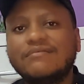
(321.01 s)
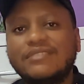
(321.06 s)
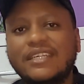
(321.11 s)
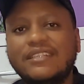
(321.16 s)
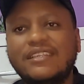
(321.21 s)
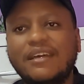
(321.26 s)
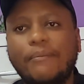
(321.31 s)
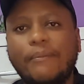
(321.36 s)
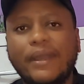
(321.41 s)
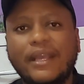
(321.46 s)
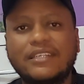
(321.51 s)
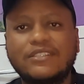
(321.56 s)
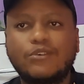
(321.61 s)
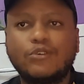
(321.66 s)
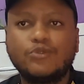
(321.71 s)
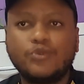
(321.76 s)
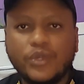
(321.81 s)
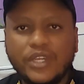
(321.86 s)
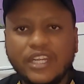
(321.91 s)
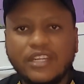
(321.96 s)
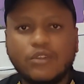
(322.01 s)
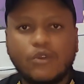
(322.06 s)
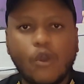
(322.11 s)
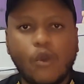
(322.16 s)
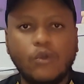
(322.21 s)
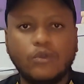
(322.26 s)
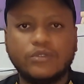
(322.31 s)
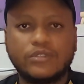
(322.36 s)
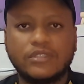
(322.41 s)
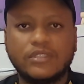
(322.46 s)
centre backs because we need
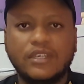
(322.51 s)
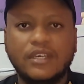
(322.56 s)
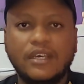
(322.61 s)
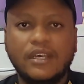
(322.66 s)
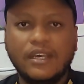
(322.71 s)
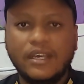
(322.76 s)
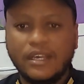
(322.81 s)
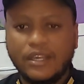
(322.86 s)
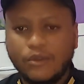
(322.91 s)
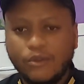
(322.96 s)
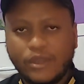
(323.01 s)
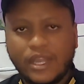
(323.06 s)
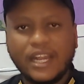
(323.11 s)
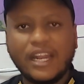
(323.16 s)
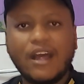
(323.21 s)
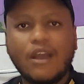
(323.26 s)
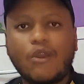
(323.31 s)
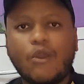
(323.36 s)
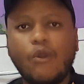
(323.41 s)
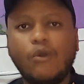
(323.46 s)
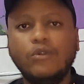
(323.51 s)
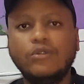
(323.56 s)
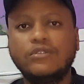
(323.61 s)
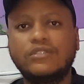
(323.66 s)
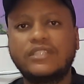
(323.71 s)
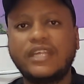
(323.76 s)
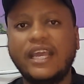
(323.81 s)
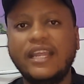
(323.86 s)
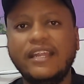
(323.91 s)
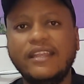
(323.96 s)
goals. Look at our
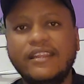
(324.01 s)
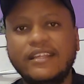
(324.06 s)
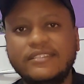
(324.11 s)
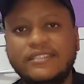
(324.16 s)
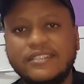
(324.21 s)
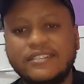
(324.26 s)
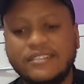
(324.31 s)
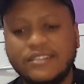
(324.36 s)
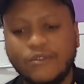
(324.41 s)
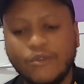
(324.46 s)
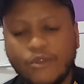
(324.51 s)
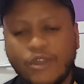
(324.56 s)
goals tally this season.